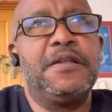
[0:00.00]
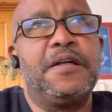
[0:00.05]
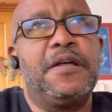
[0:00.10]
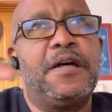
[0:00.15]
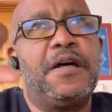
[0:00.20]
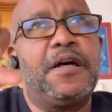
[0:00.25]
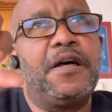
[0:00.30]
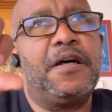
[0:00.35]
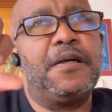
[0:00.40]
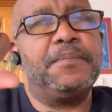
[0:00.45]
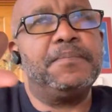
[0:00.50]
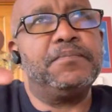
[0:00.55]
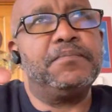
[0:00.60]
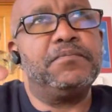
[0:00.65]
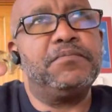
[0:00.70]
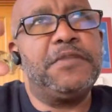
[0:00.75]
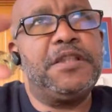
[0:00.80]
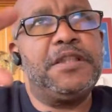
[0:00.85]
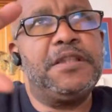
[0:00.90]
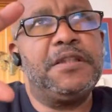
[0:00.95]

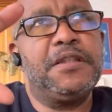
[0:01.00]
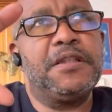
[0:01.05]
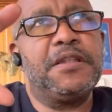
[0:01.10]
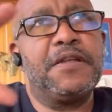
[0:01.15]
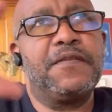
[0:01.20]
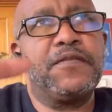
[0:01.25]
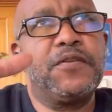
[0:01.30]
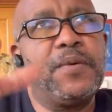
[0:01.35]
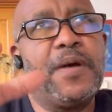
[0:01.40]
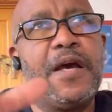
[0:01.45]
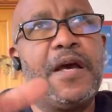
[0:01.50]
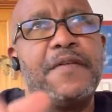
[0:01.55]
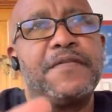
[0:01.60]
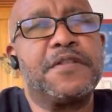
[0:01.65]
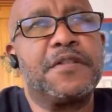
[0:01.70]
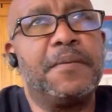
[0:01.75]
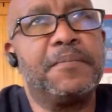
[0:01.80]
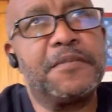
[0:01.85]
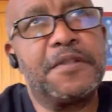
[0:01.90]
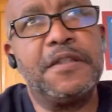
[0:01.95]
Meaning if you have
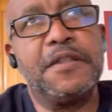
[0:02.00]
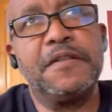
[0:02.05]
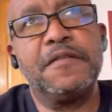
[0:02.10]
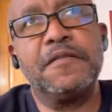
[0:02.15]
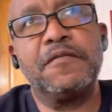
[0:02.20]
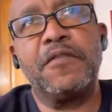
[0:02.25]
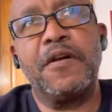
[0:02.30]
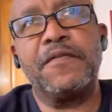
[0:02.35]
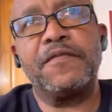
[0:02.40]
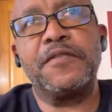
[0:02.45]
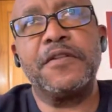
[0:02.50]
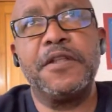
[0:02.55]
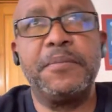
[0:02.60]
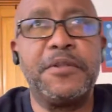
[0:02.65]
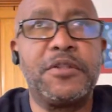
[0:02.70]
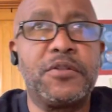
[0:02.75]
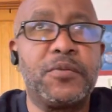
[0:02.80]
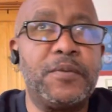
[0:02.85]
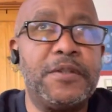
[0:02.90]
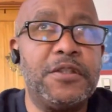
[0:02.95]
something roughly
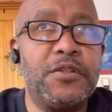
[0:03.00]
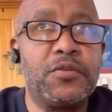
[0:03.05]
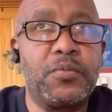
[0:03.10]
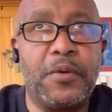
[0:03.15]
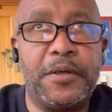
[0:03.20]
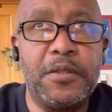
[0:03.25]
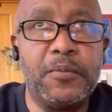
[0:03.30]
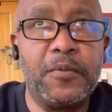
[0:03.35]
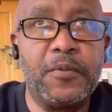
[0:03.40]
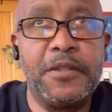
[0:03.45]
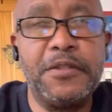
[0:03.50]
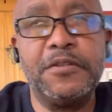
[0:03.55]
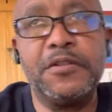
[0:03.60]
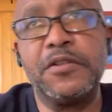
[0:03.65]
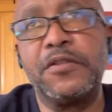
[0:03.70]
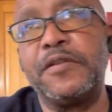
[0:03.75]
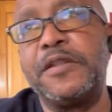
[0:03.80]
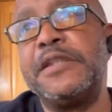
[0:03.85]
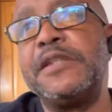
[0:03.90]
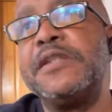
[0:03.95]
between 21
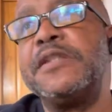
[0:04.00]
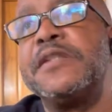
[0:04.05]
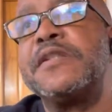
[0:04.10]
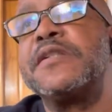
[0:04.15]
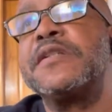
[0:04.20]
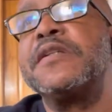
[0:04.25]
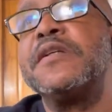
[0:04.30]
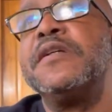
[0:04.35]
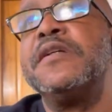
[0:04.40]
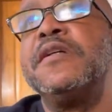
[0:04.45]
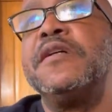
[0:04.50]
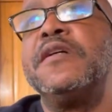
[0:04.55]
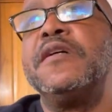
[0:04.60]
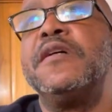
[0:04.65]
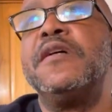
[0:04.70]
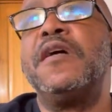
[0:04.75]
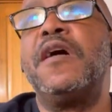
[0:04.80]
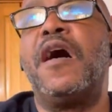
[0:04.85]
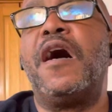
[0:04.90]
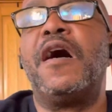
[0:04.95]
degrees
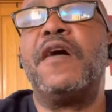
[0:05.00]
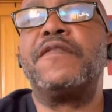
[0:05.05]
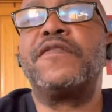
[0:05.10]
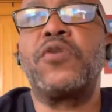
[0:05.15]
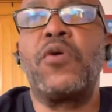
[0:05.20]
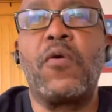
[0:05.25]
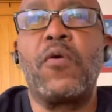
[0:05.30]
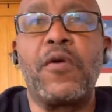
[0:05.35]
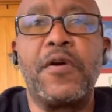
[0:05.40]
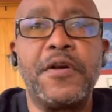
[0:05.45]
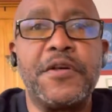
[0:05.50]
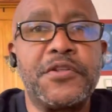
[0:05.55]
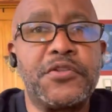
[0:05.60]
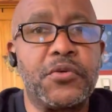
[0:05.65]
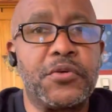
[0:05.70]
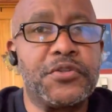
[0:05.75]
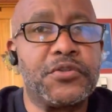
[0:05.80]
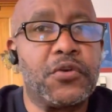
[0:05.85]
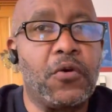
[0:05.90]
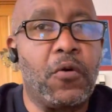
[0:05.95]
of Taurus
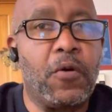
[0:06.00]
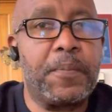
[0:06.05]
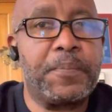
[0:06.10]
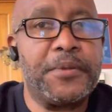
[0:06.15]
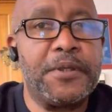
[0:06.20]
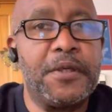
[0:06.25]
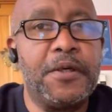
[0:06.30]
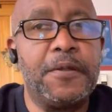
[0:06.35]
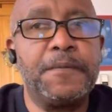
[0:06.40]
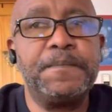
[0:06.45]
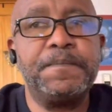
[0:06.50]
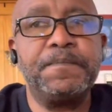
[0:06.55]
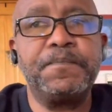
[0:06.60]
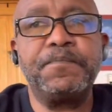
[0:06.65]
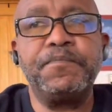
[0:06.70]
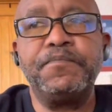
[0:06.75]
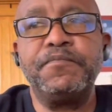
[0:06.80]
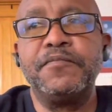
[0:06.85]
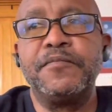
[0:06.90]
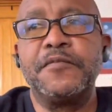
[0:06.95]
or Scorpio,
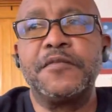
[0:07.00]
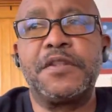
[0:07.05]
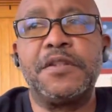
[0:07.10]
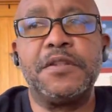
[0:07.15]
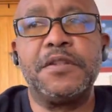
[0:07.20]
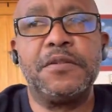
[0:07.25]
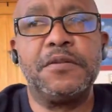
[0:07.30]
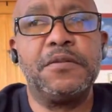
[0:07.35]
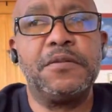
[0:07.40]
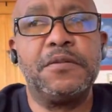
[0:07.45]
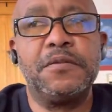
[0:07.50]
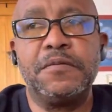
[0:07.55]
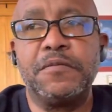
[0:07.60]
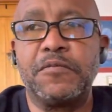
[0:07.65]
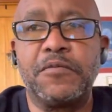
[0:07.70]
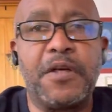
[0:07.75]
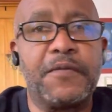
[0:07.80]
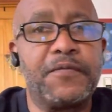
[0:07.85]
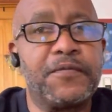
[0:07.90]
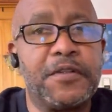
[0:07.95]
to
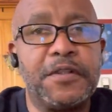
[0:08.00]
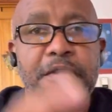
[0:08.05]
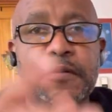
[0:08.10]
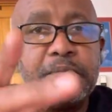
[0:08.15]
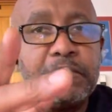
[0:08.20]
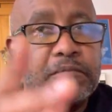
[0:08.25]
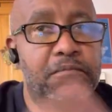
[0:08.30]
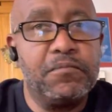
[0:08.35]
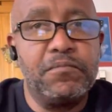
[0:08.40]
roughly,